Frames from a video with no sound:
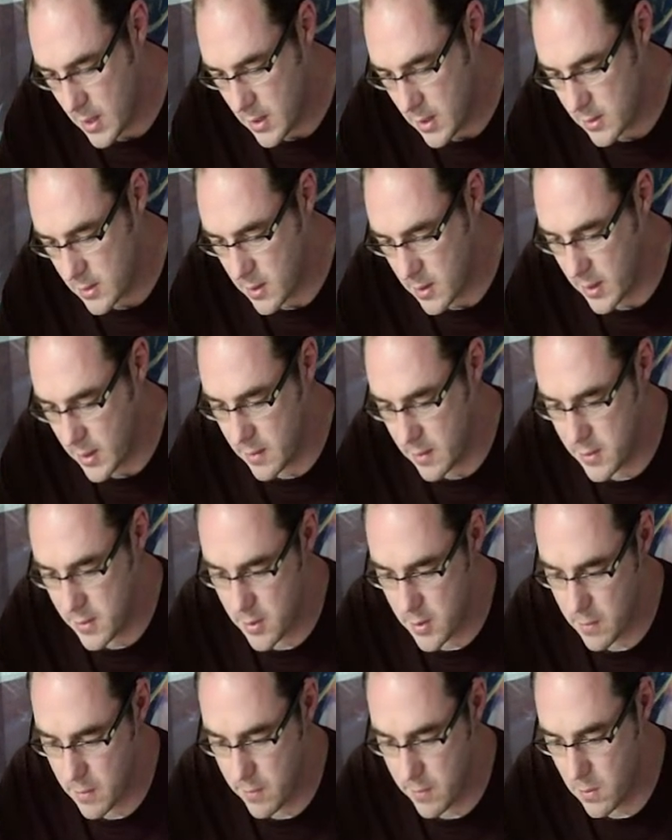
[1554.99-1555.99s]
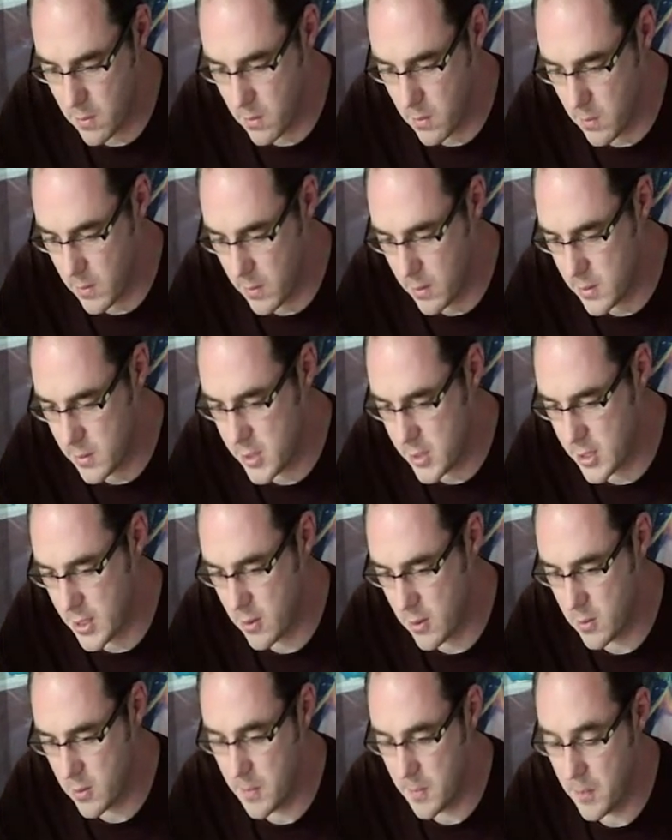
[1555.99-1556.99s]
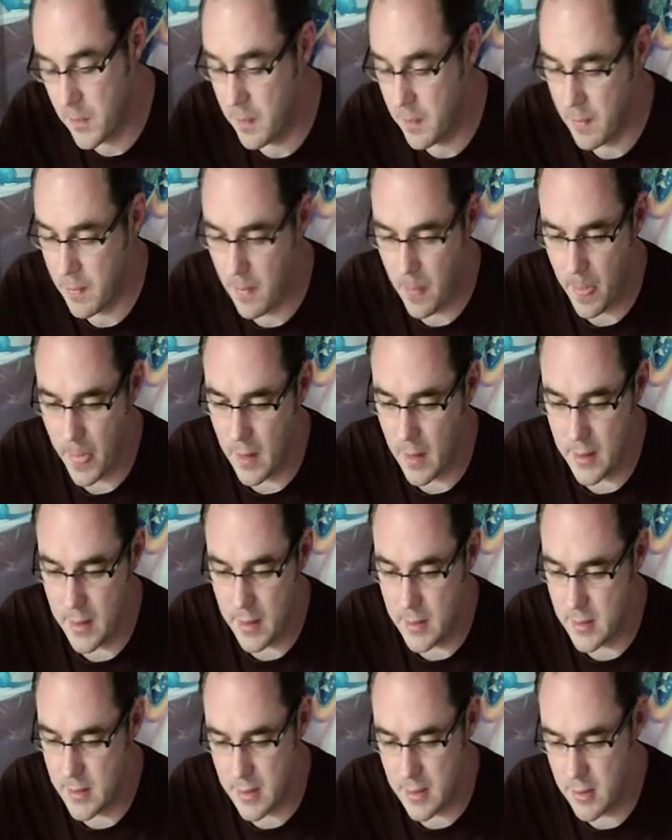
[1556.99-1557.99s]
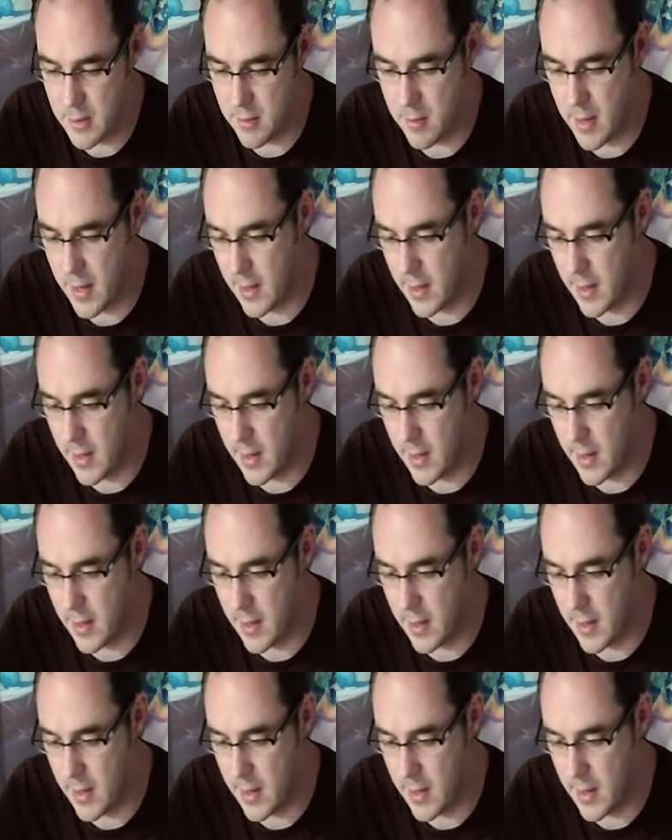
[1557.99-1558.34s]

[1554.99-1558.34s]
So it gives you a 4 wound shield, and it's great.